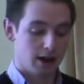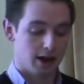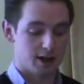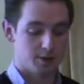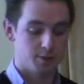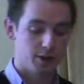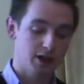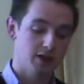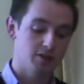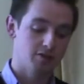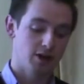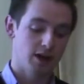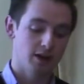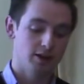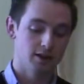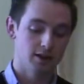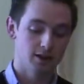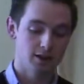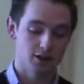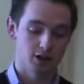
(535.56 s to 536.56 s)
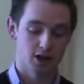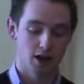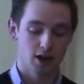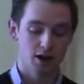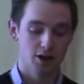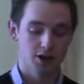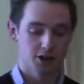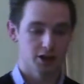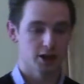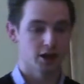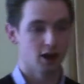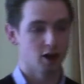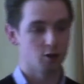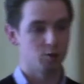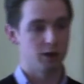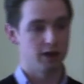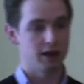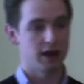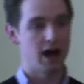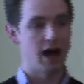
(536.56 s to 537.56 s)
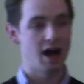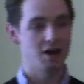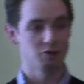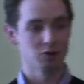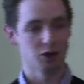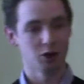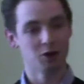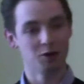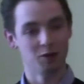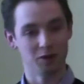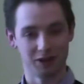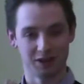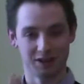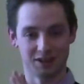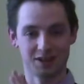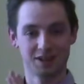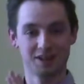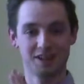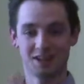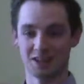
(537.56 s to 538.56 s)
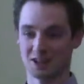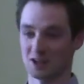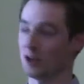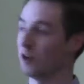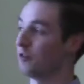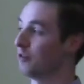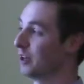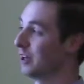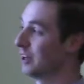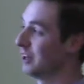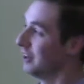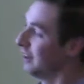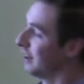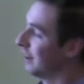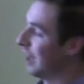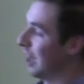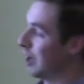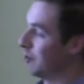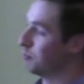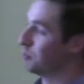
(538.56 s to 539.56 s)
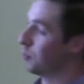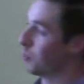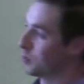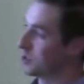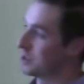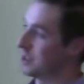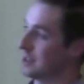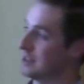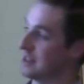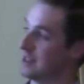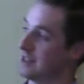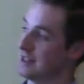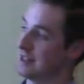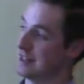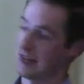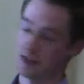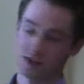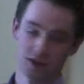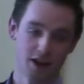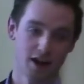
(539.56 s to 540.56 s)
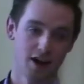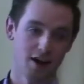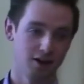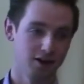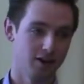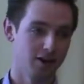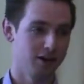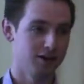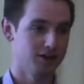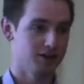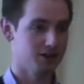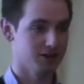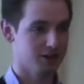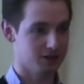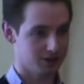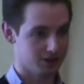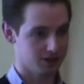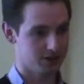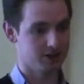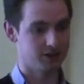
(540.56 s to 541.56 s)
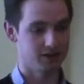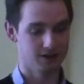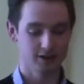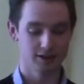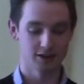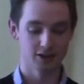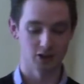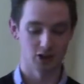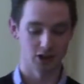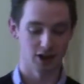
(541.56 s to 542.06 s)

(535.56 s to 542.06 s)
And despite the fact that the geology kind of played havoc with the survey, most of this isn't actually archaeology, it's just the